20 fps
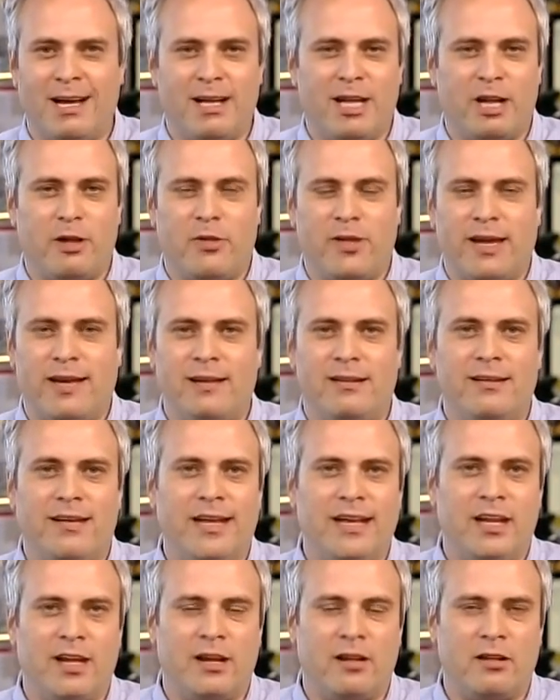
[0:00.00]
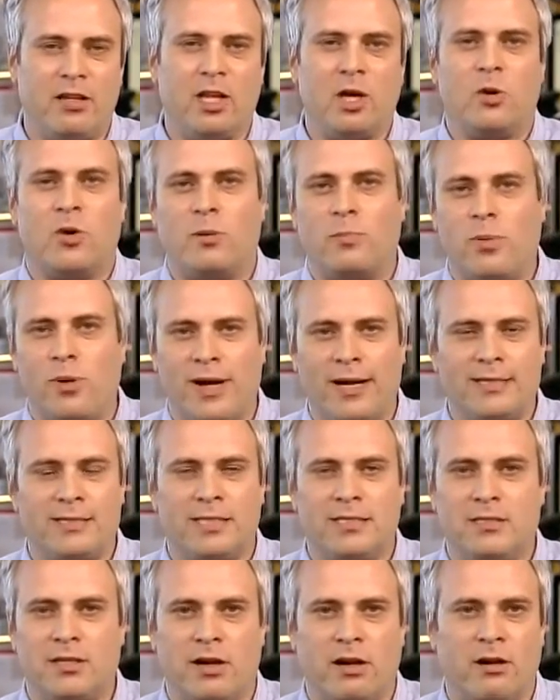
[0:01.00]
You know, they continue to lower
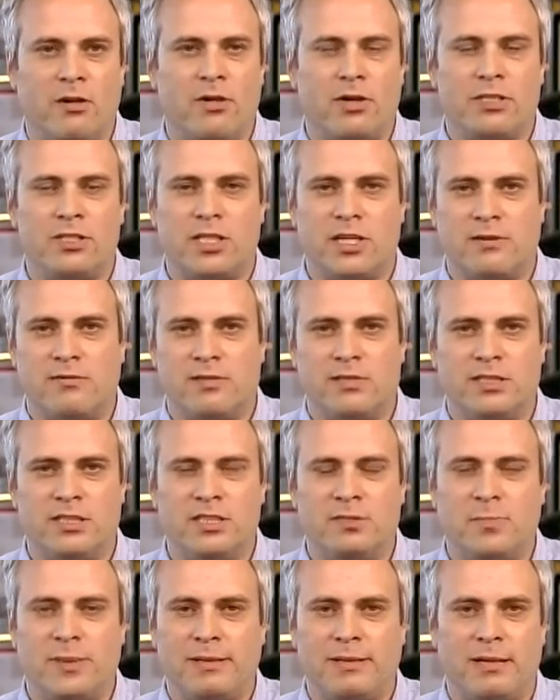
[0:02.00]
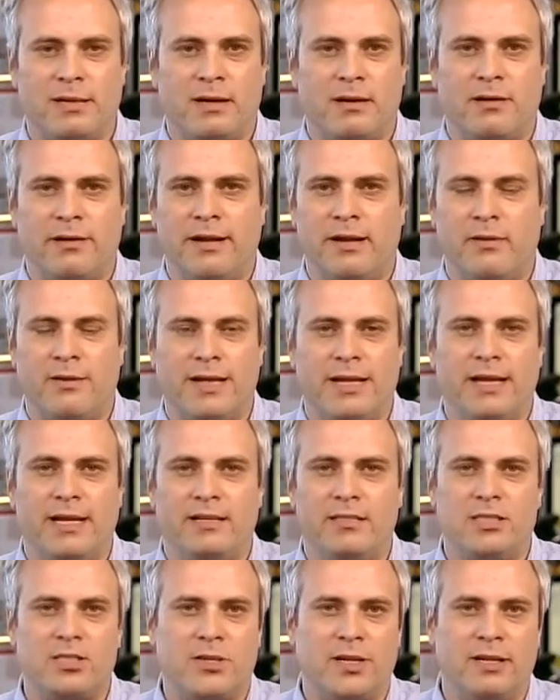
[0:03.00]
prices on all their services, but they're, you know, the
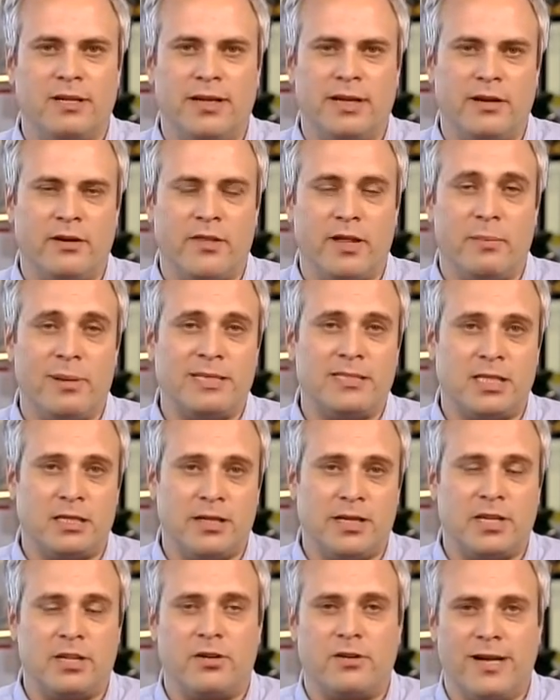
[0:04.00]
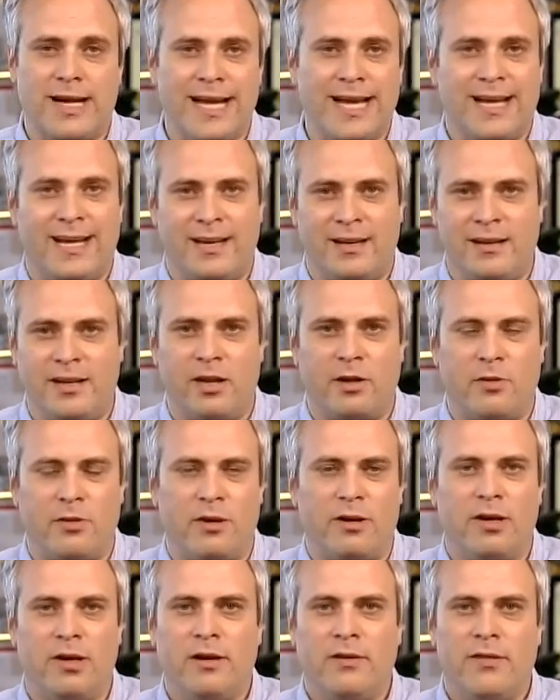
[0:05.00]
industry leader. They basically created, you know,
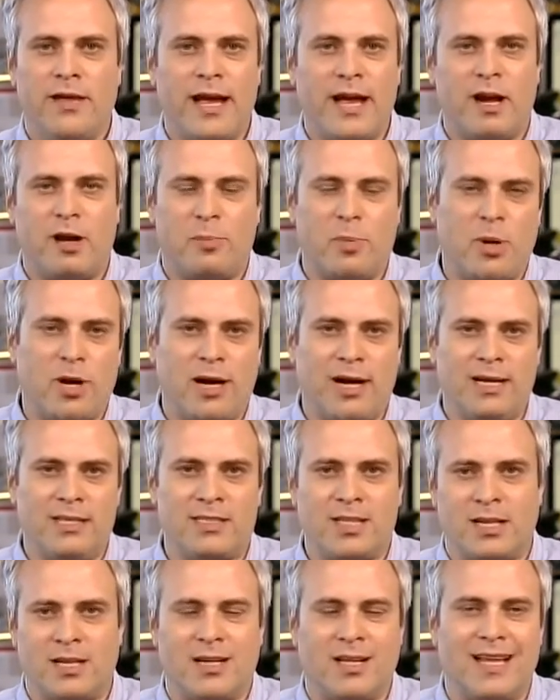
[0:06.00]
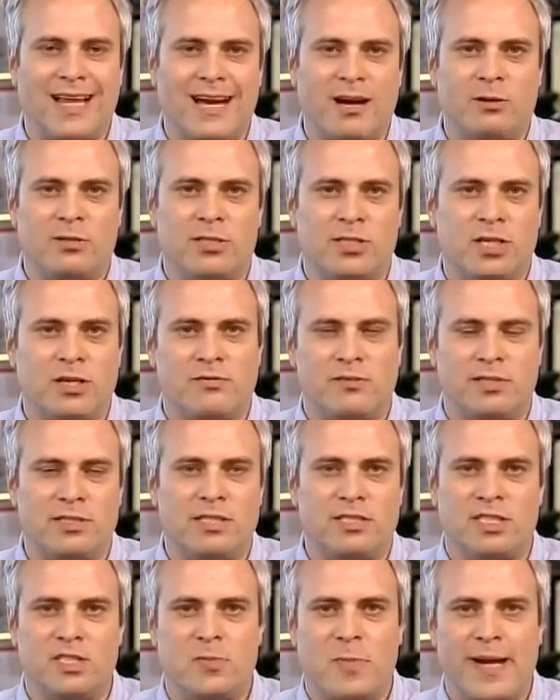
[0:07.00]
the enterprise cloud
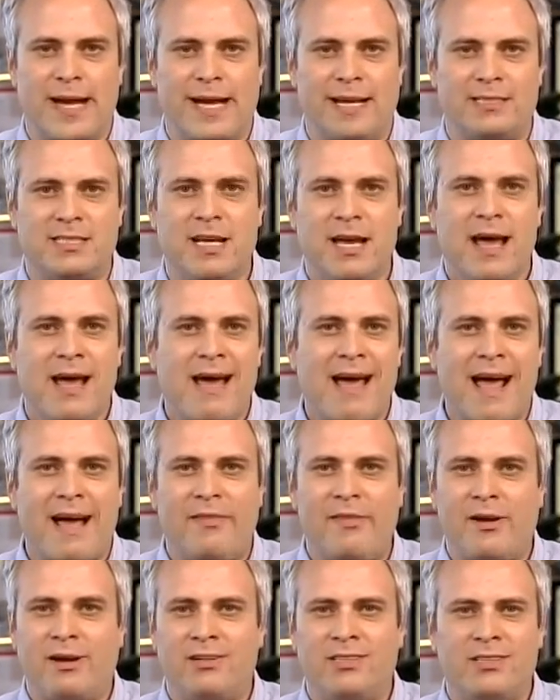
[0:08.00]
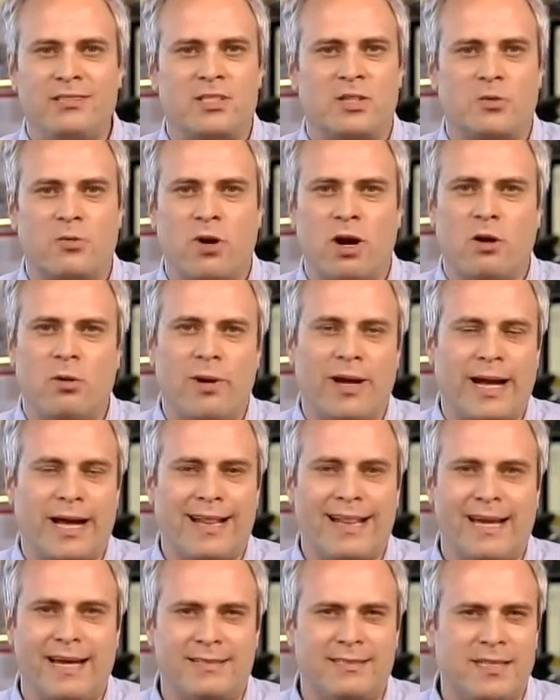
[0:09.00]
services space, and they're just growing.
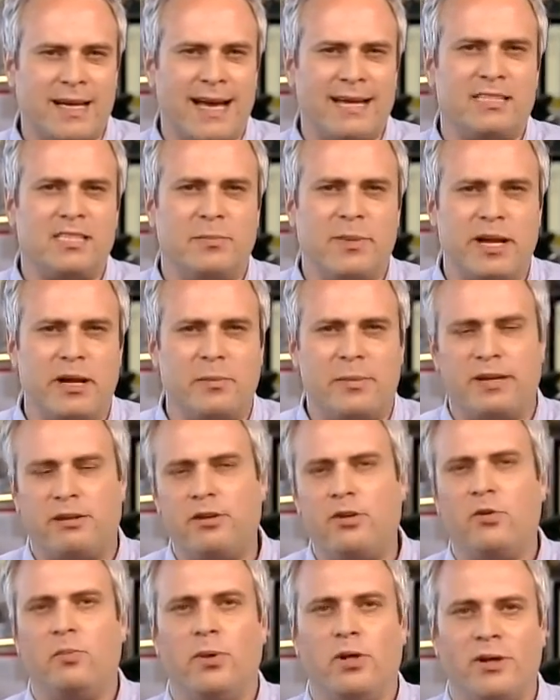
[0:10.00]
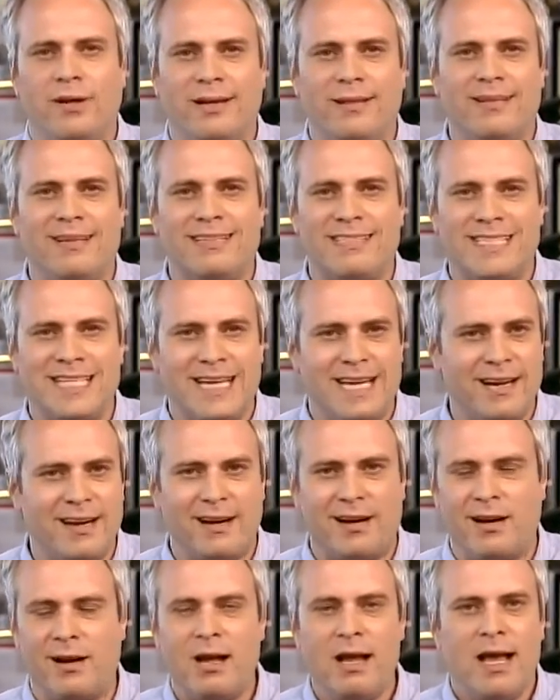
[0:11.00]
I think it's estimated to be $2 billion this
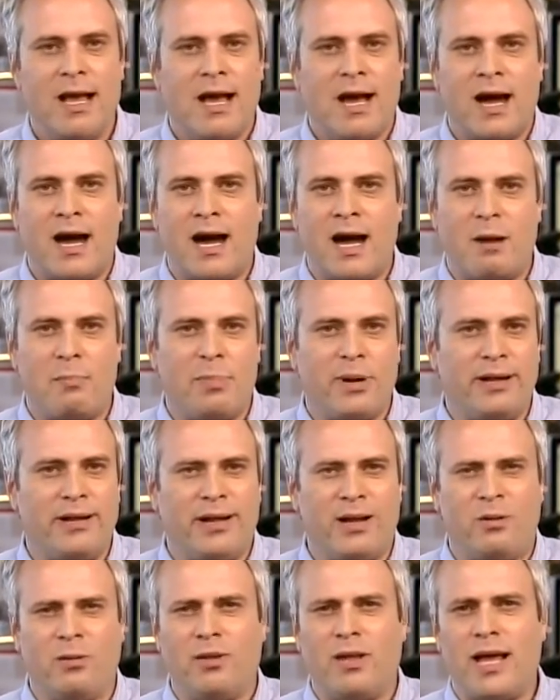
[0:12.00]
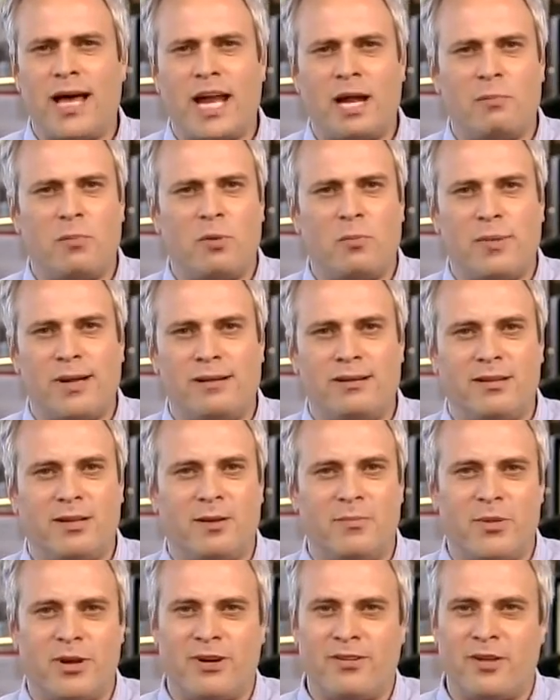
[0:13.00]
year, but, you know, a lot of
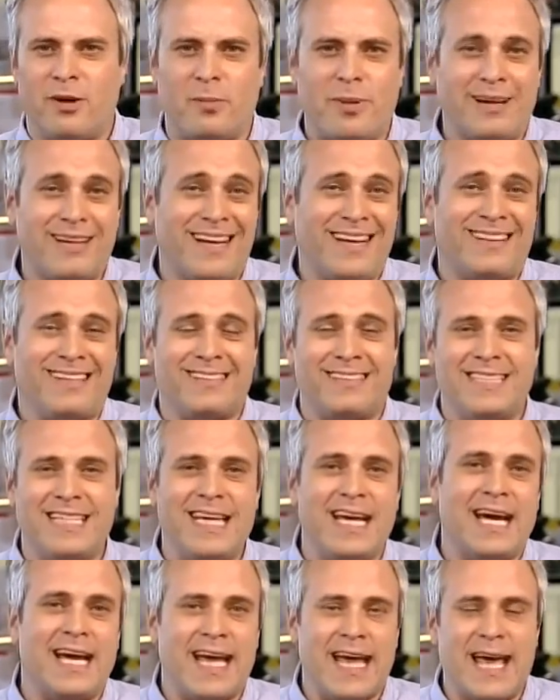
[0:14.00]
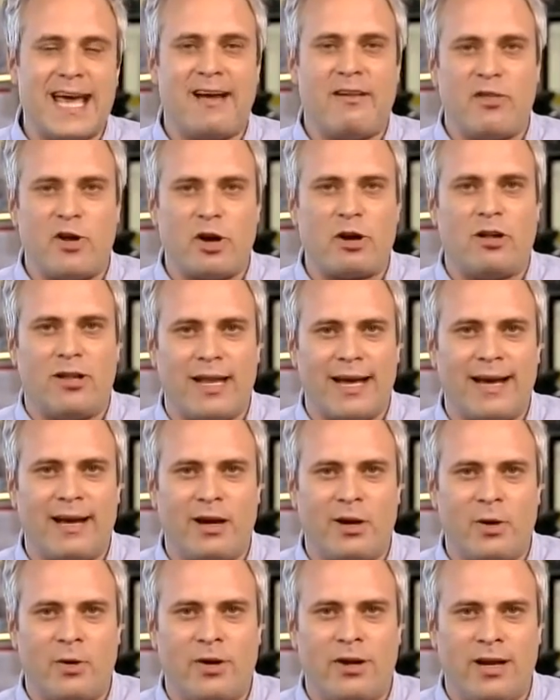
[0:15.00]
momentum. They're about to get the CIA on their
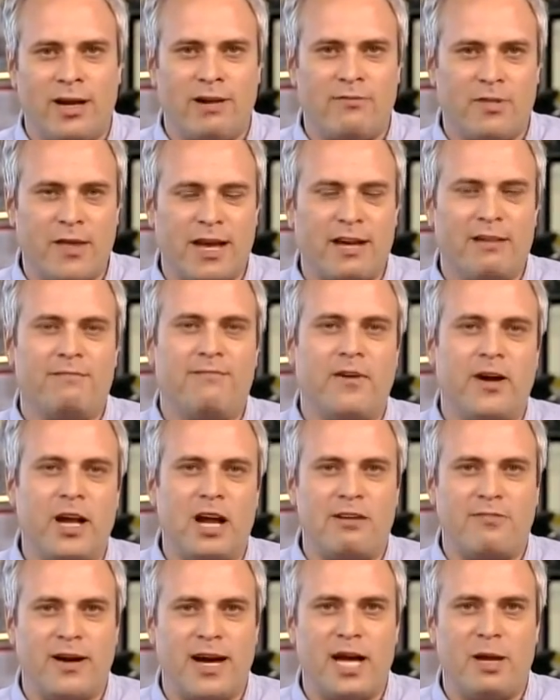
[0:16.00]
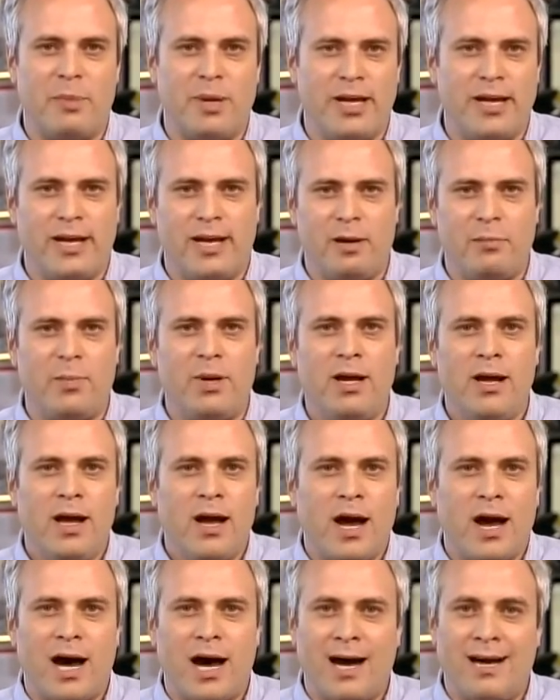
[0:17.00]
cloud if they can fight off
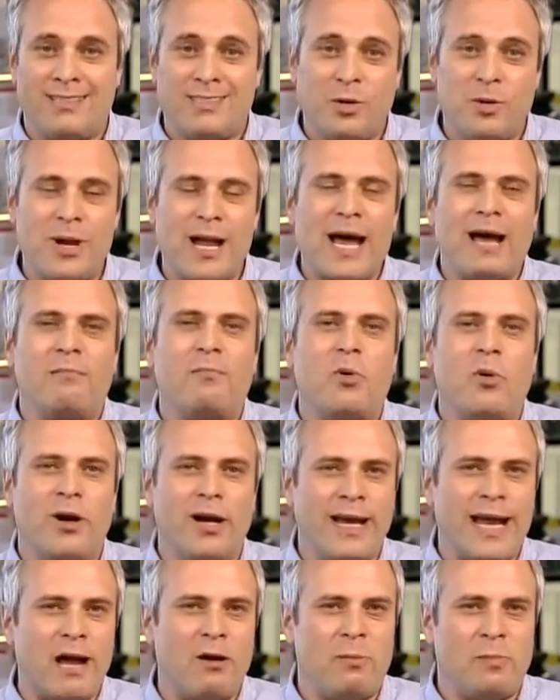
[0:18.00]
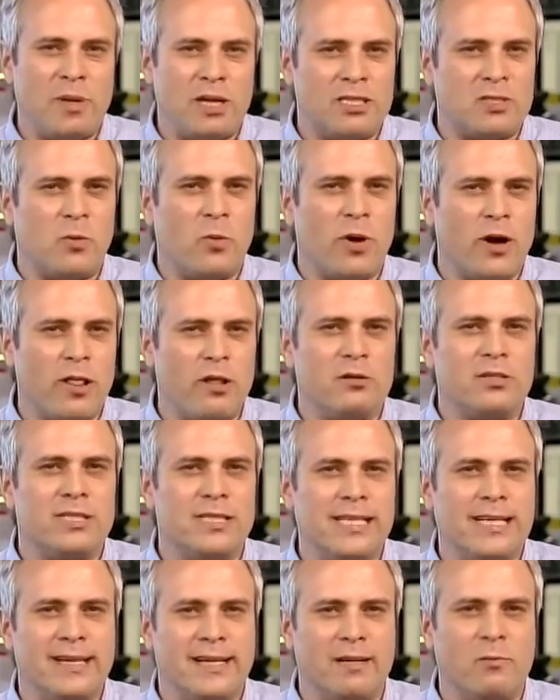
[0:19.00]
IBM. So not important now, but it's one of
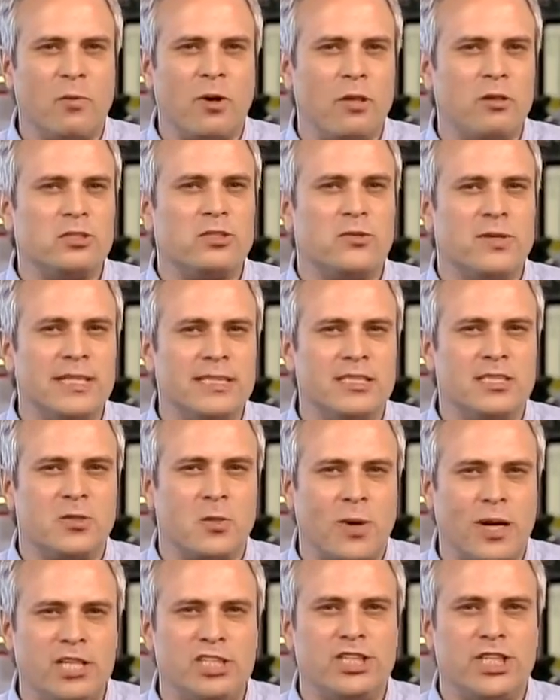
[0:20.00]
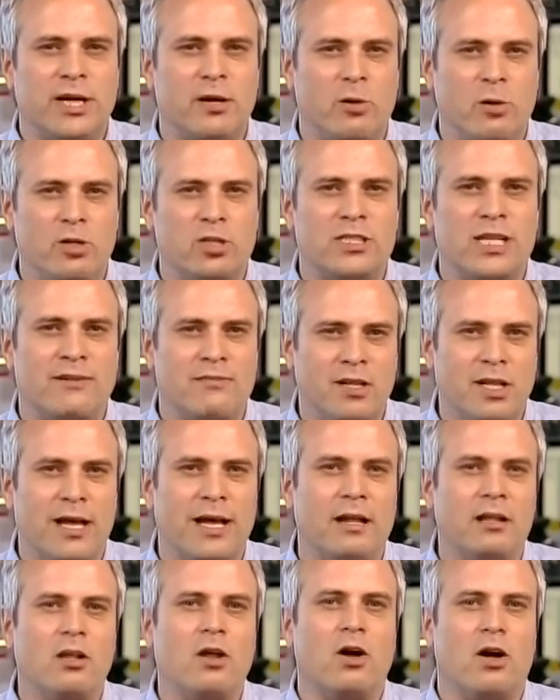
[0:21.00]
those reasons why shareholders have a
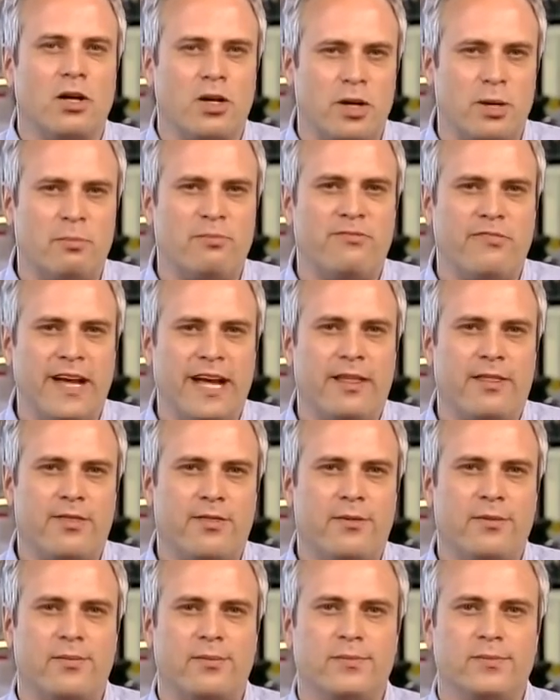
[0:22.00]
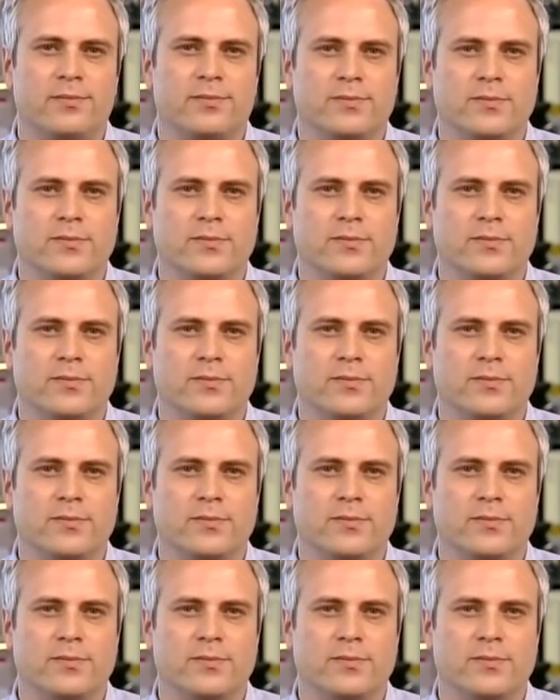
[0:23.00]
lot of long-term faith.